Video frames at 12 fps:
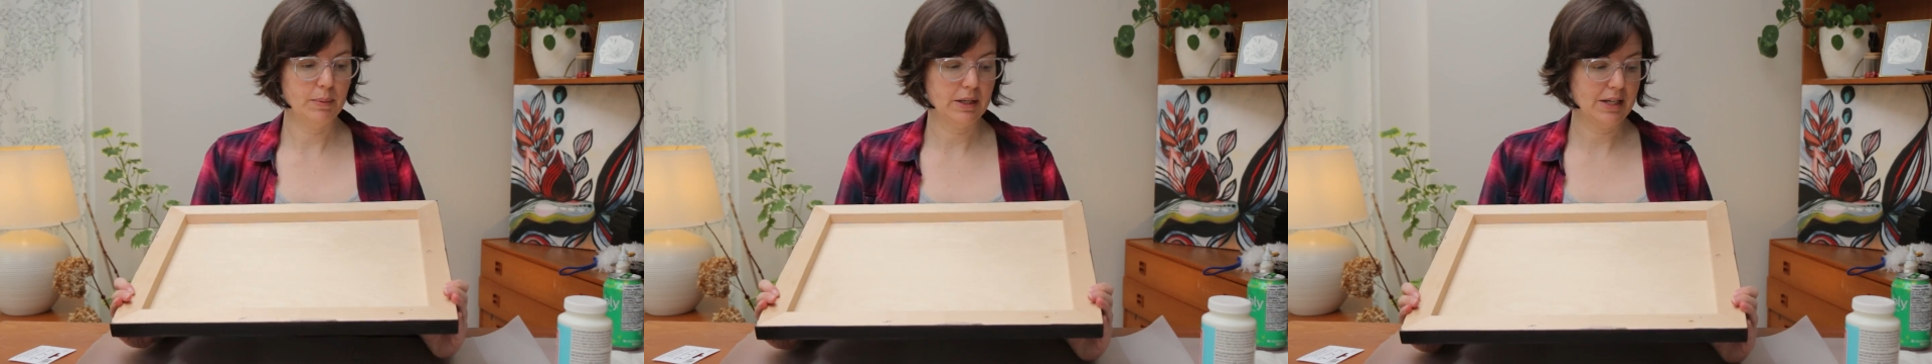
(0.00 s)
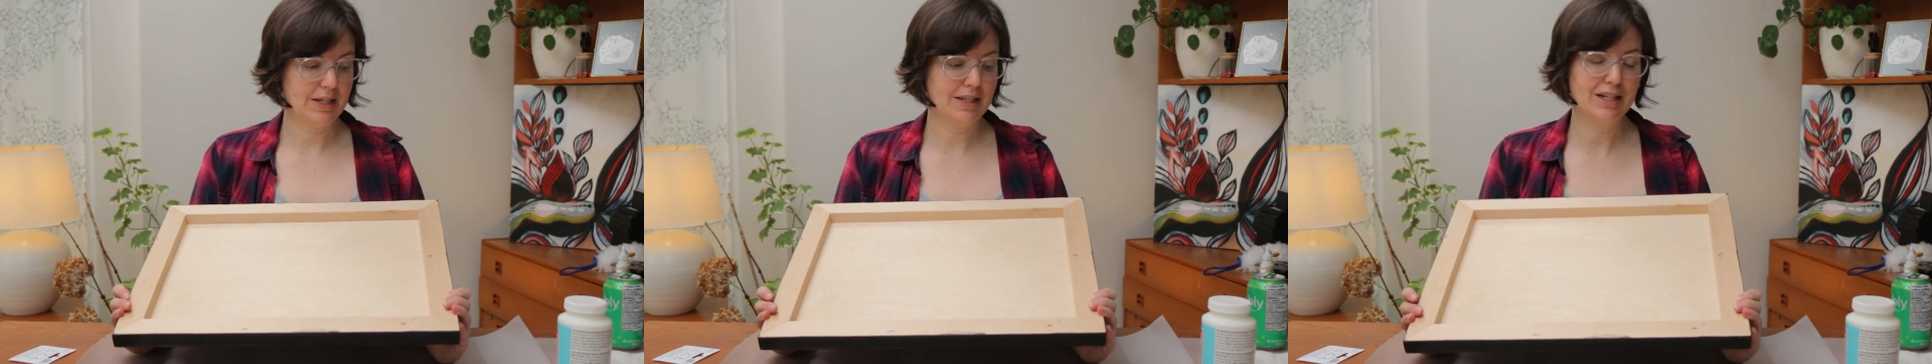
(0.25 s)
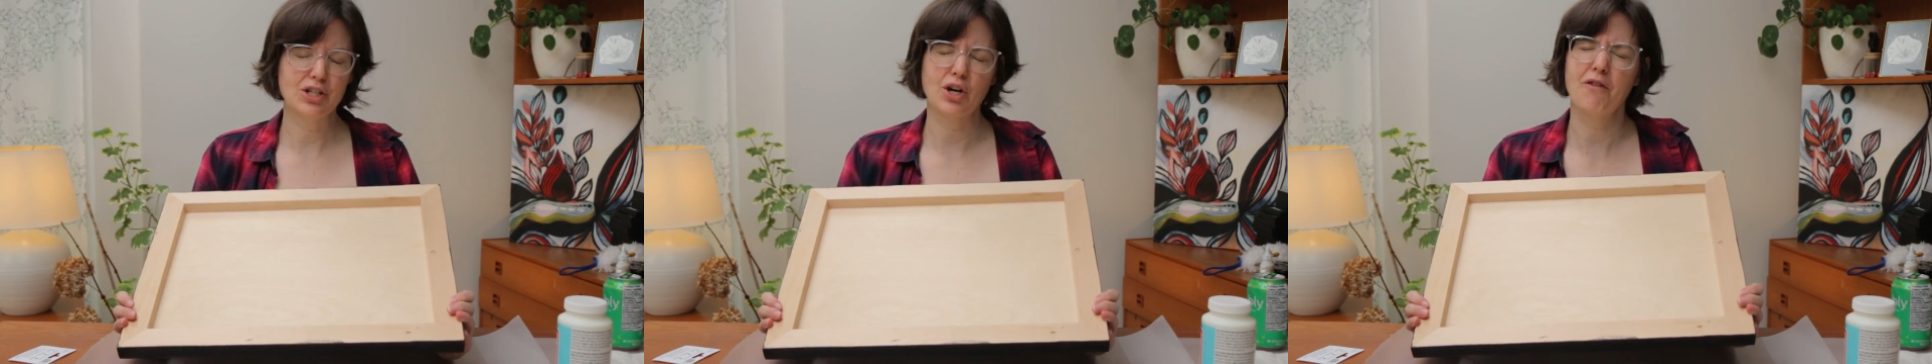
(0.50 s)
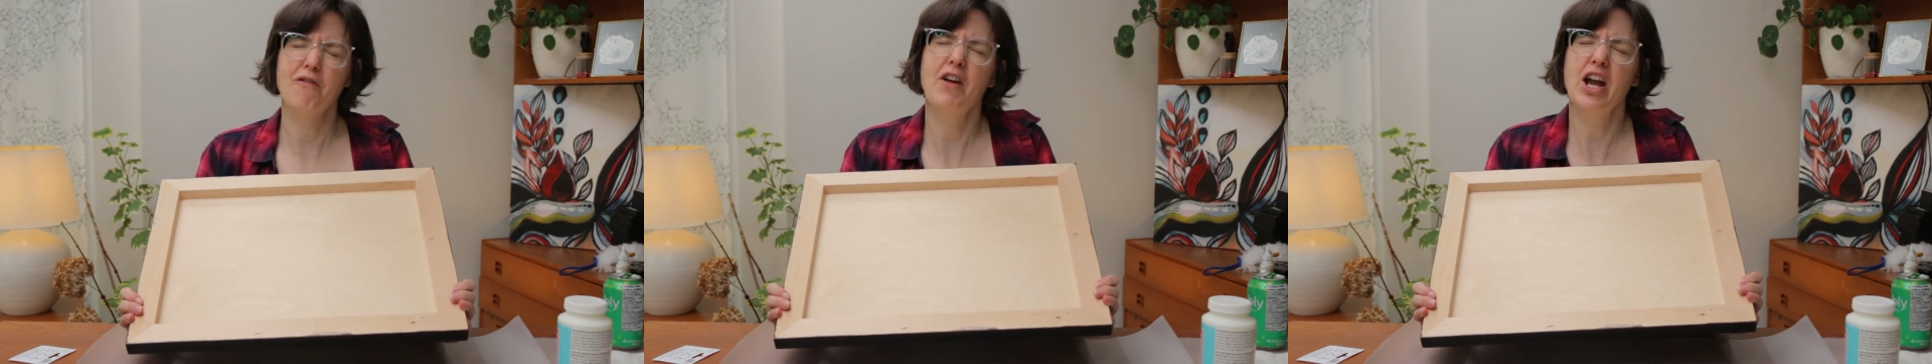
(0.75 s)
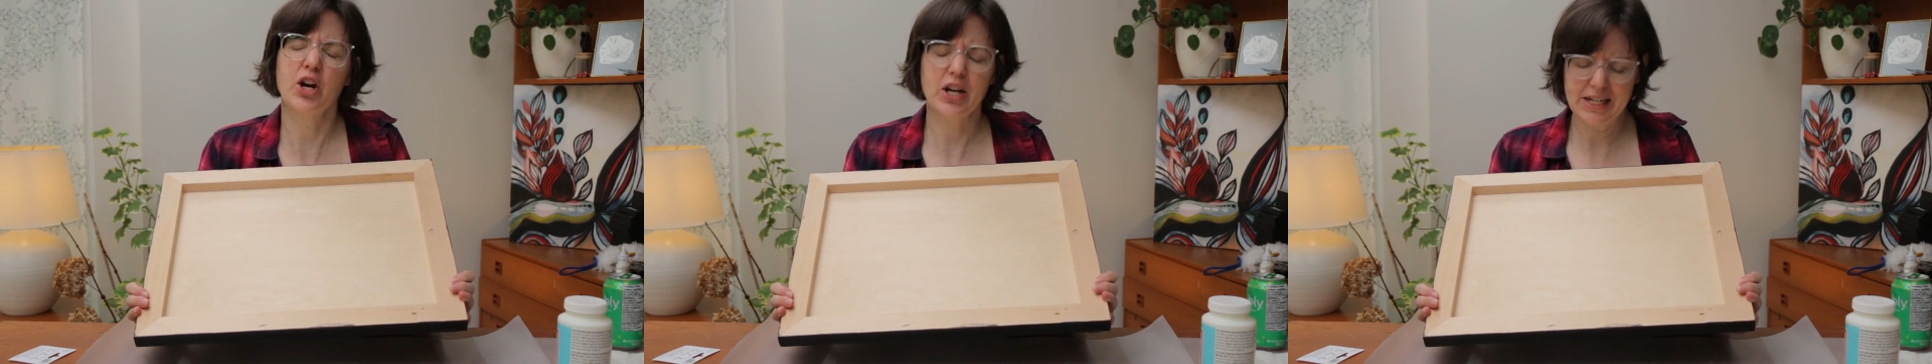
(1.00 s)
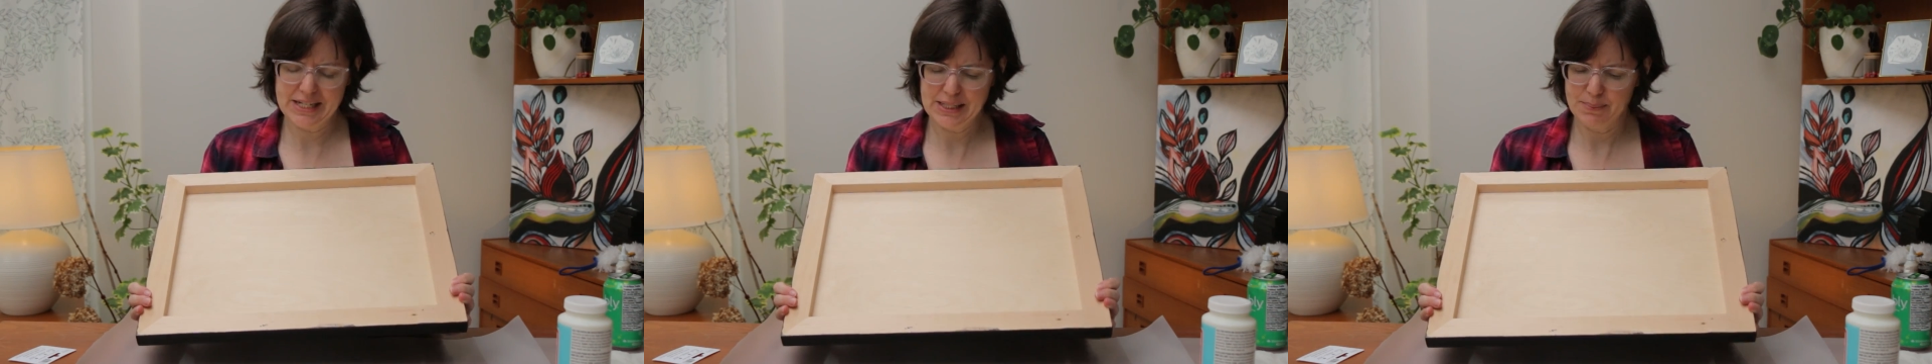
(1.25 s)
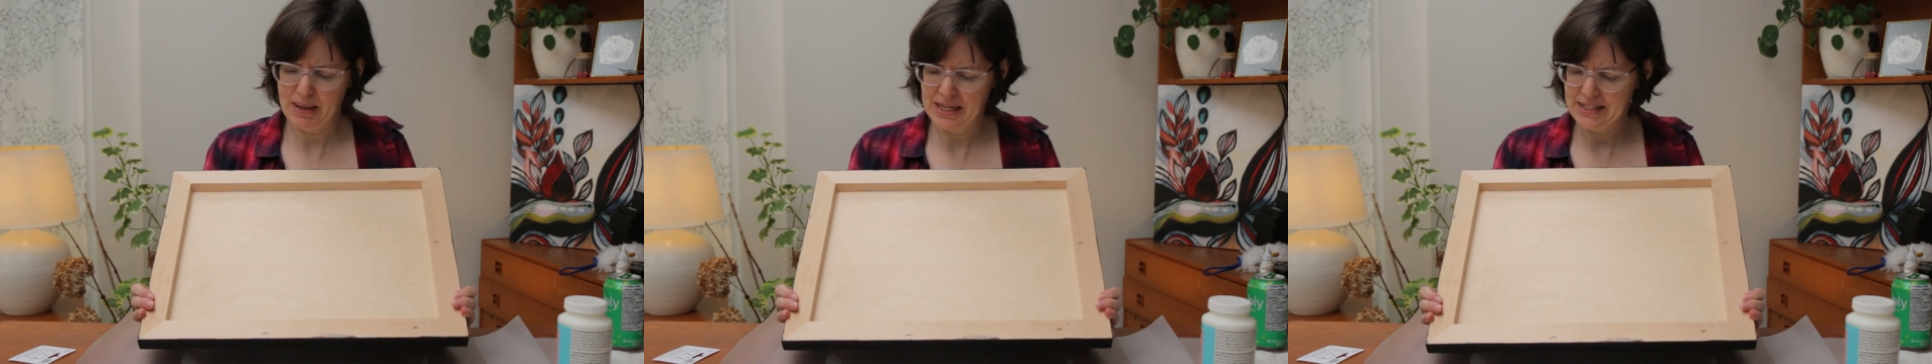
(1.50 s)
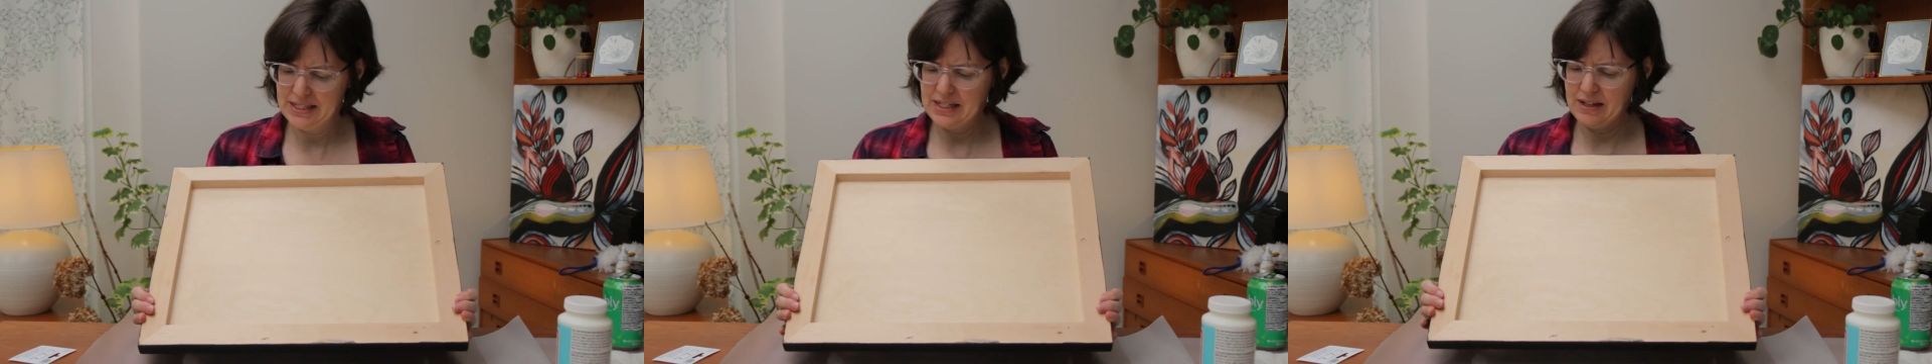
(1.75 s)
because these are very
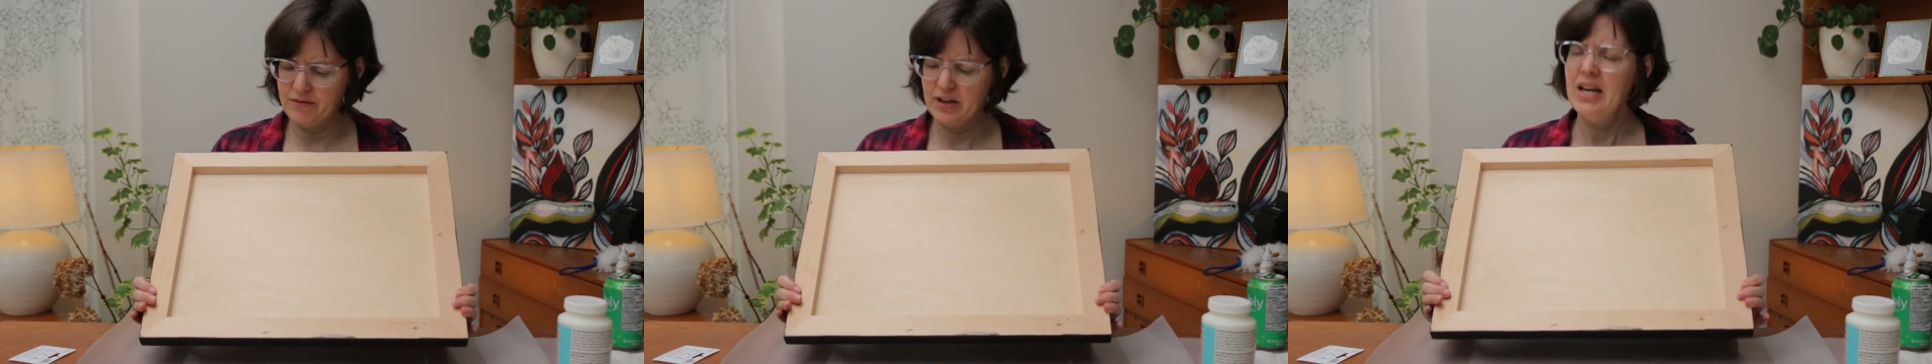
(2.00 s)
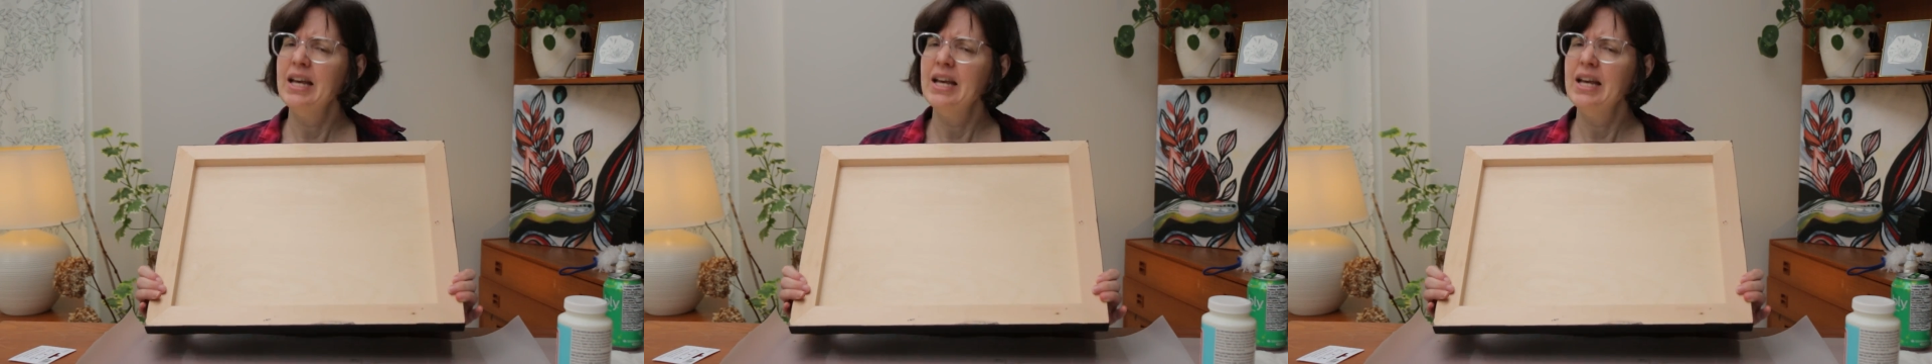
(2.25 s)
expensive.